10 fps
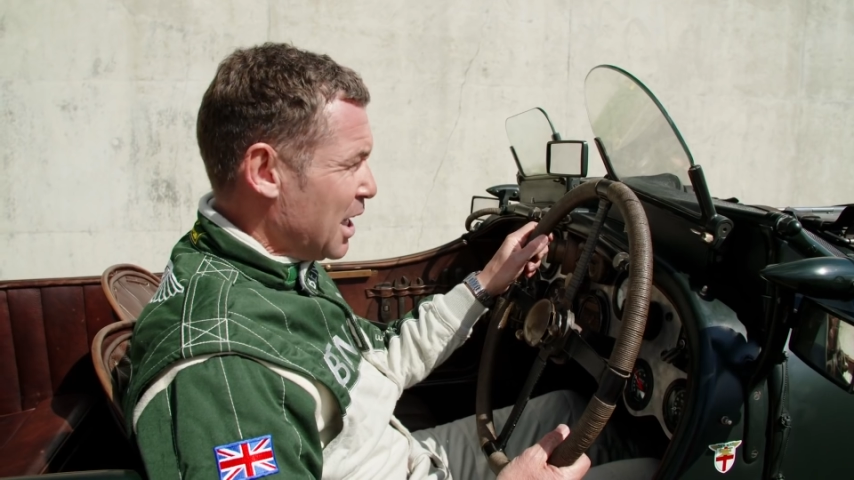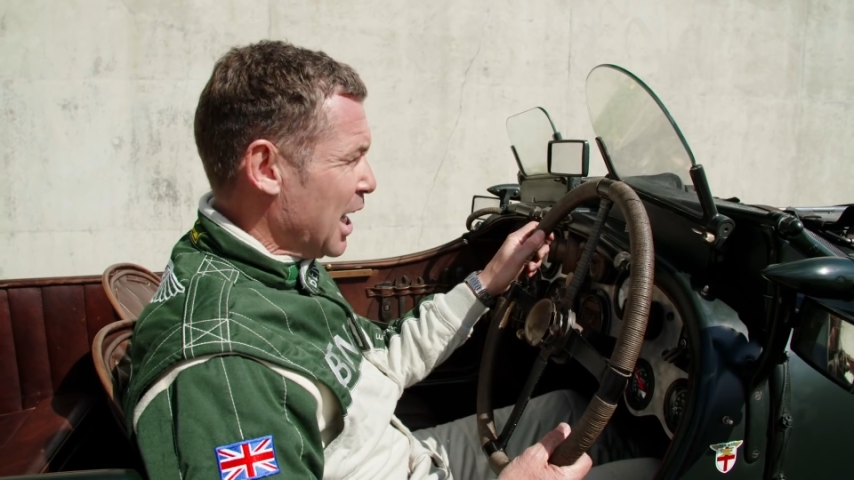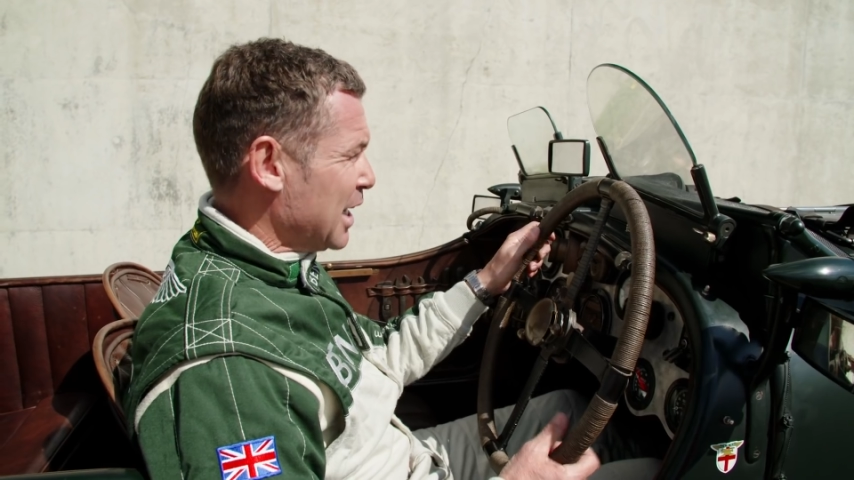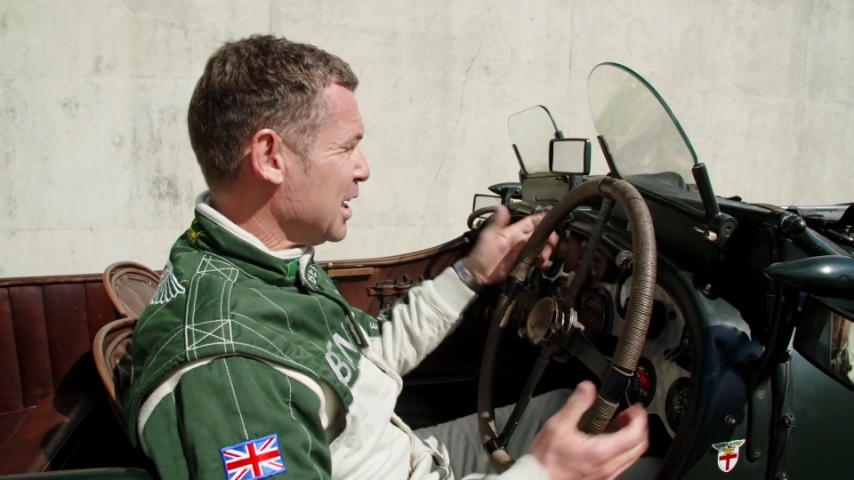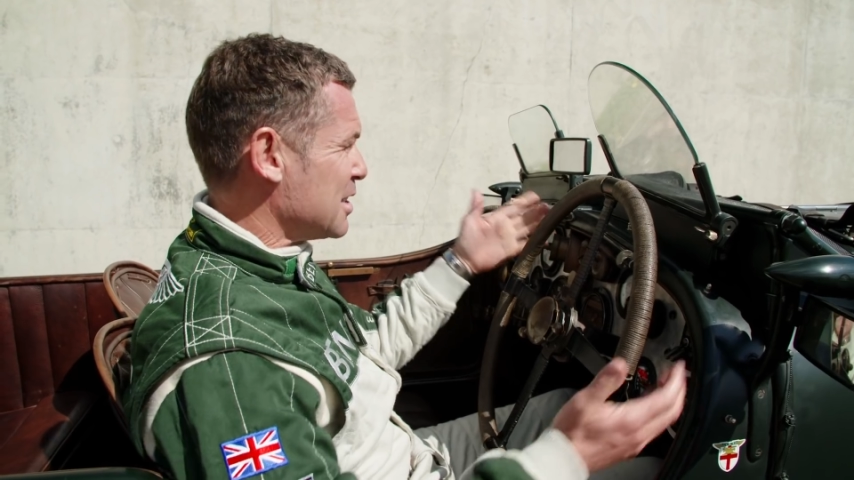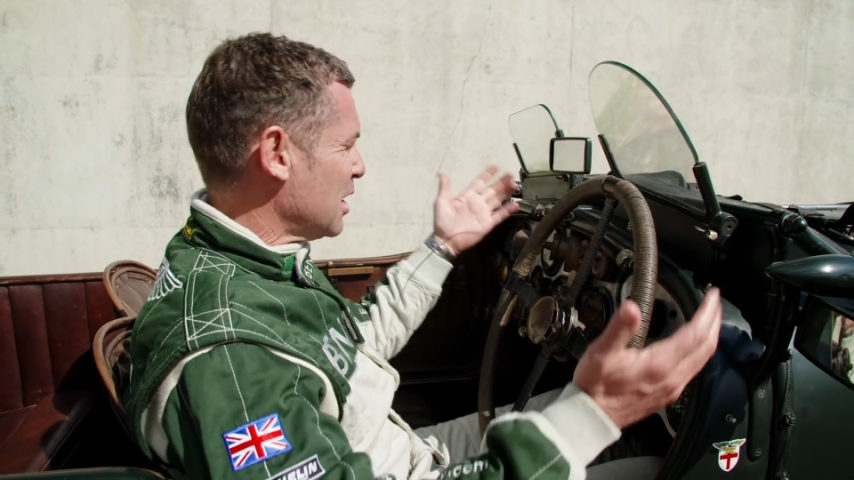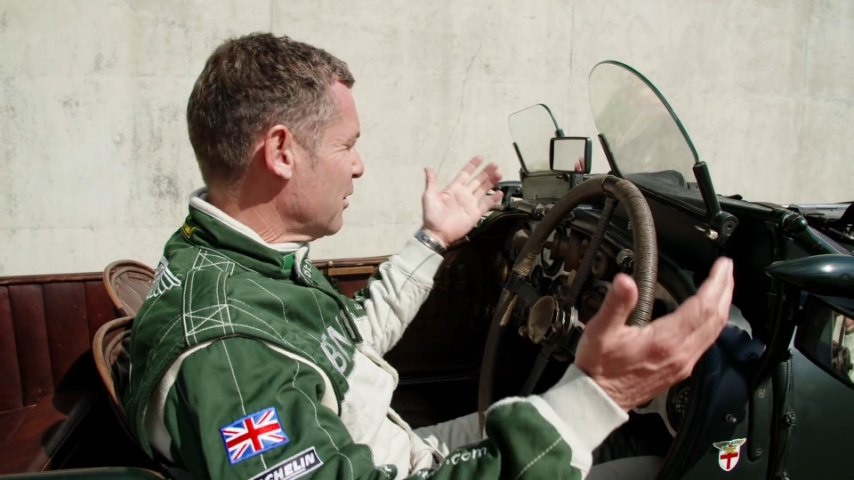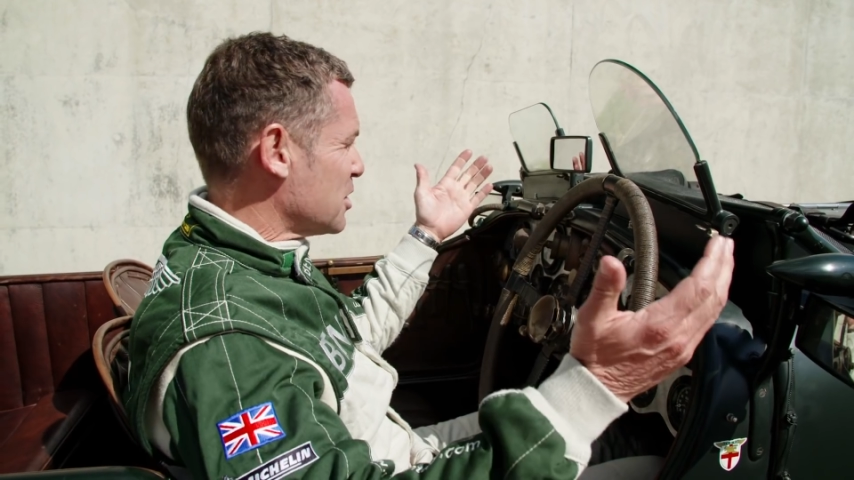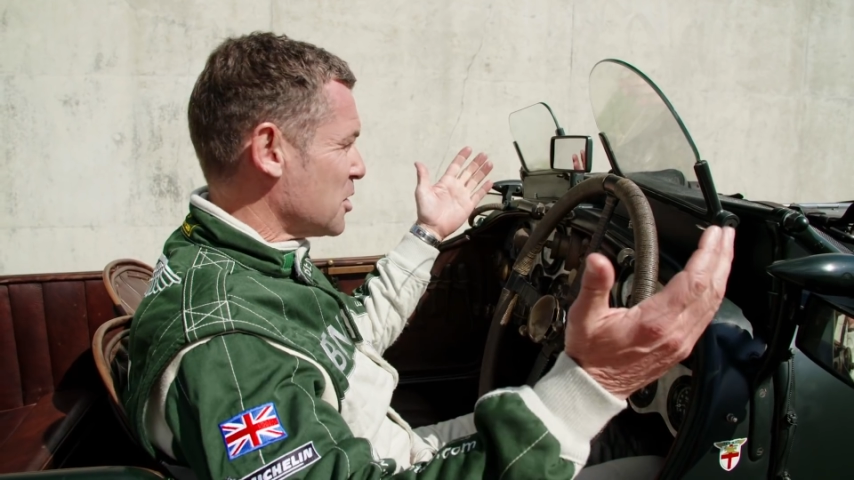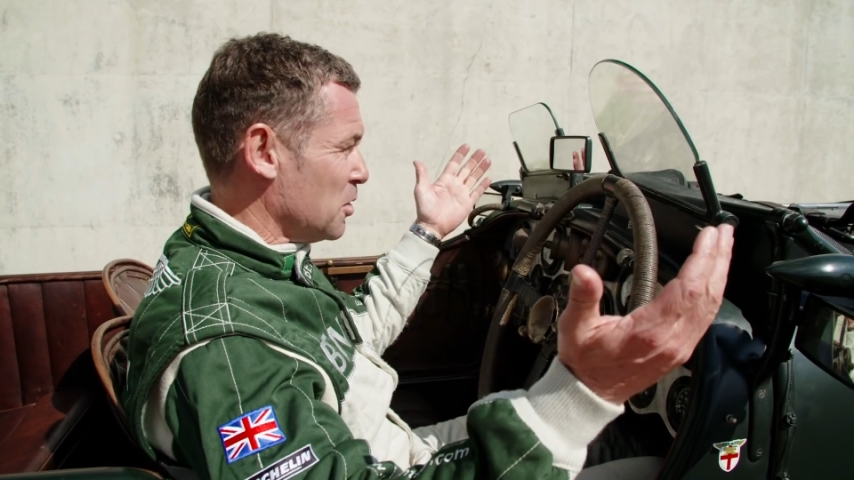And here at
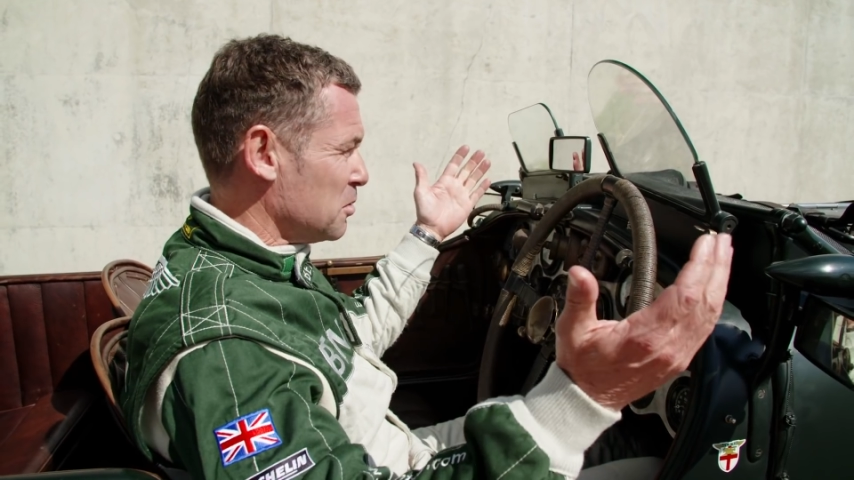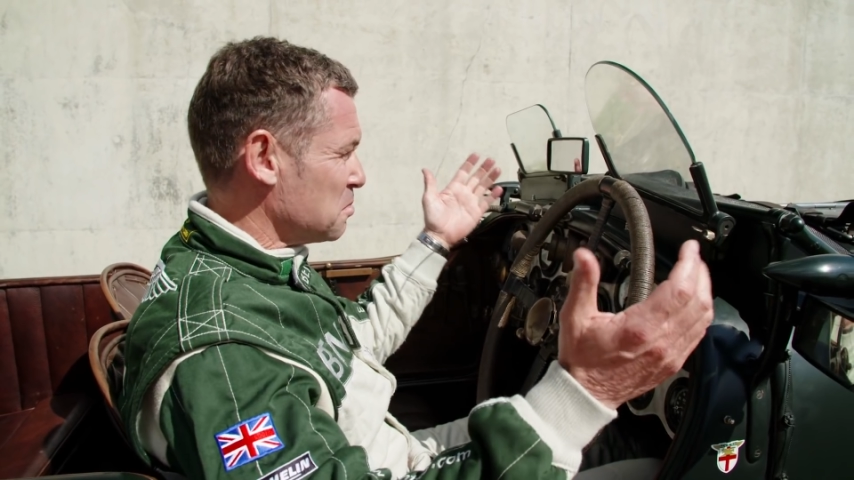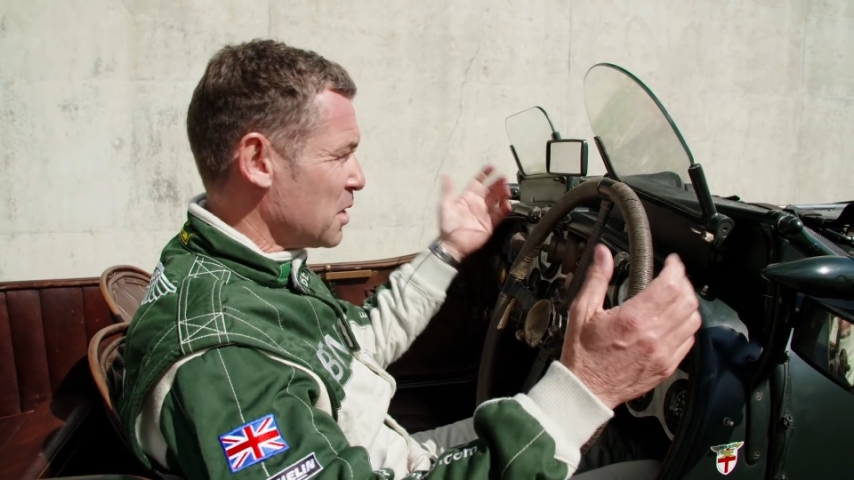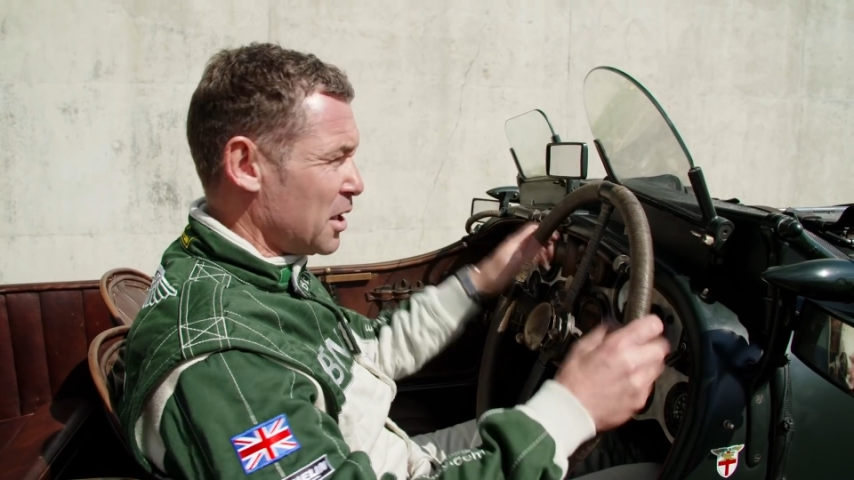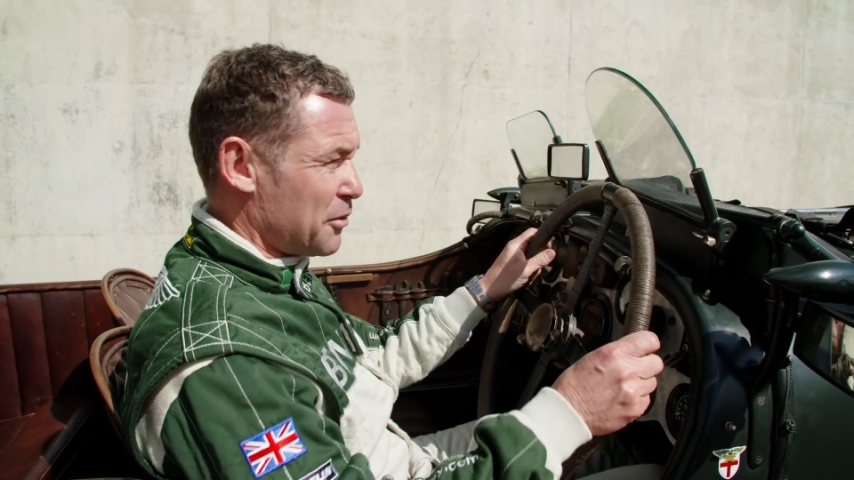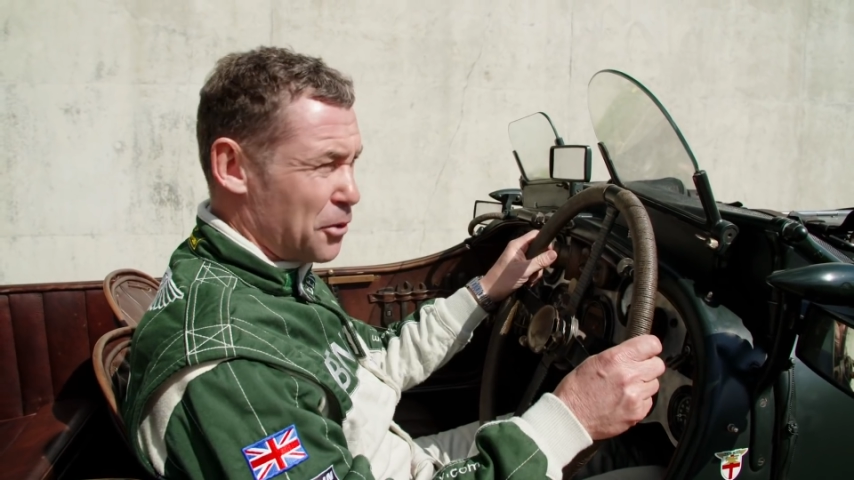Silverstone,